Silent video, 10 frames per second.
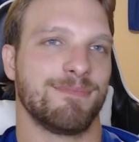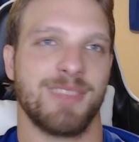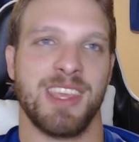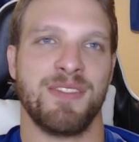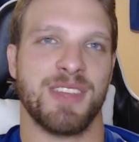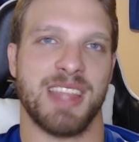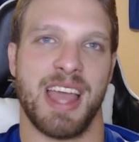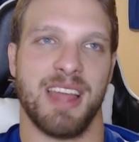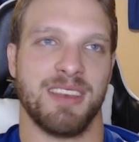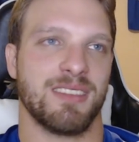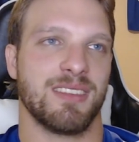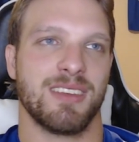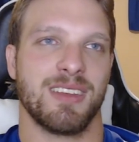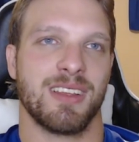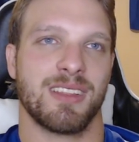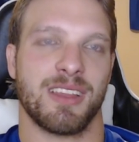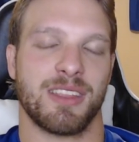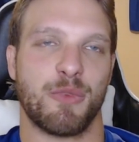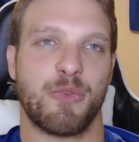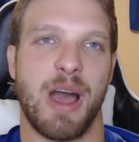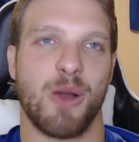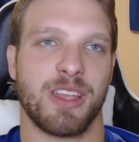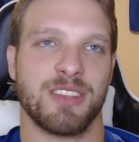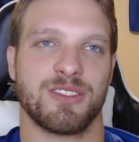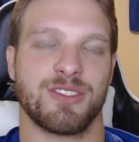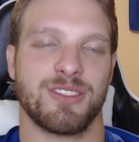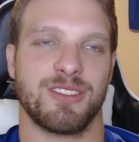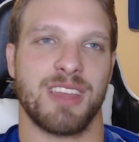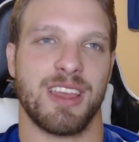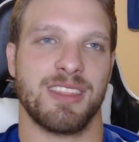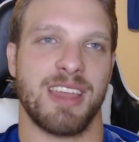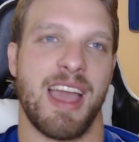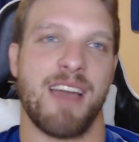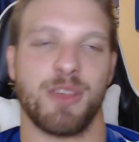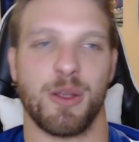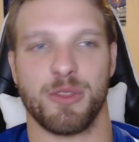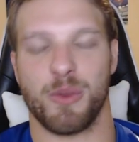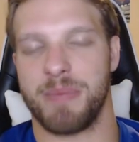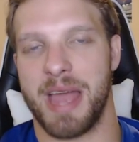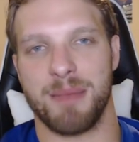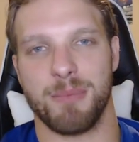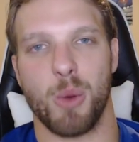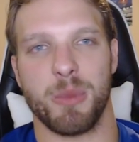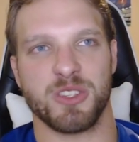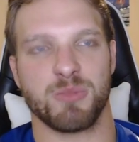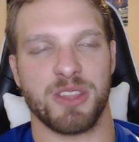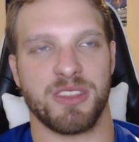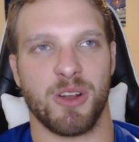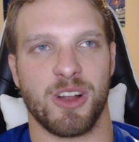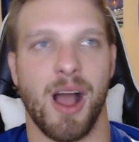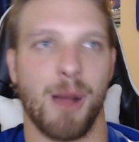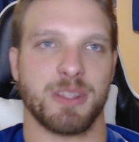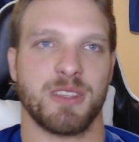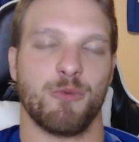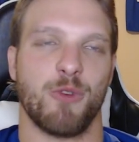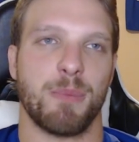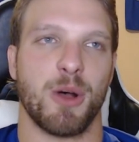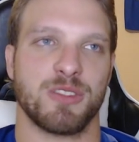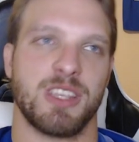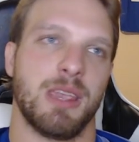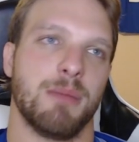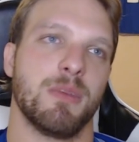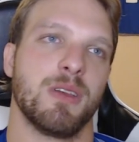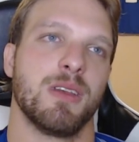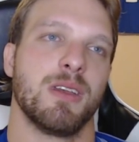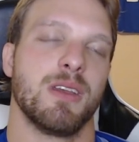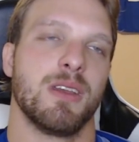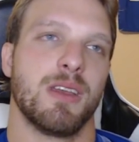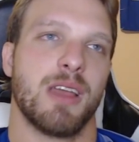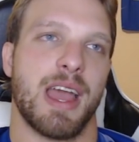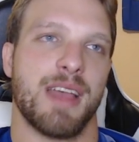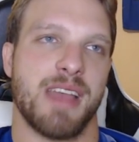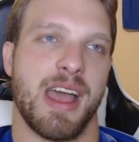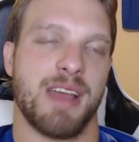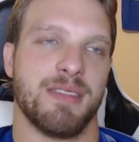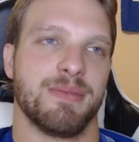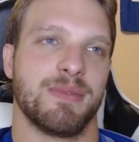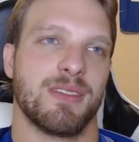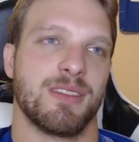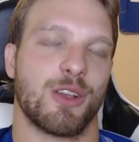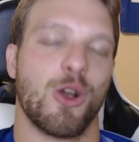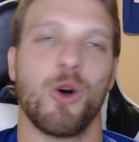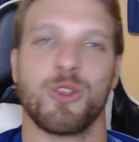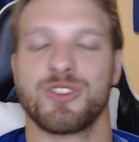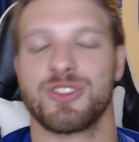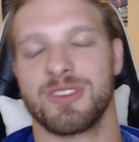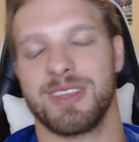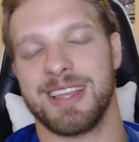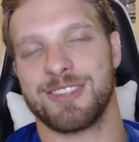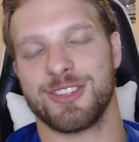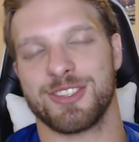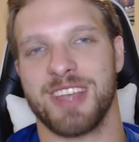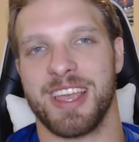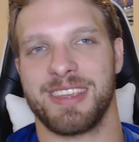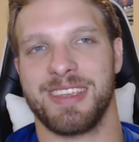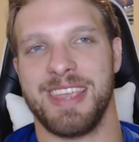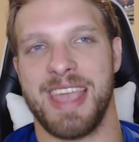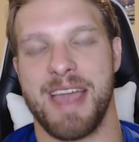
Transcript: even then, like the Falcons, they have their bad moments, but they're a competent football team. And then the Colts, it's just like, yeah,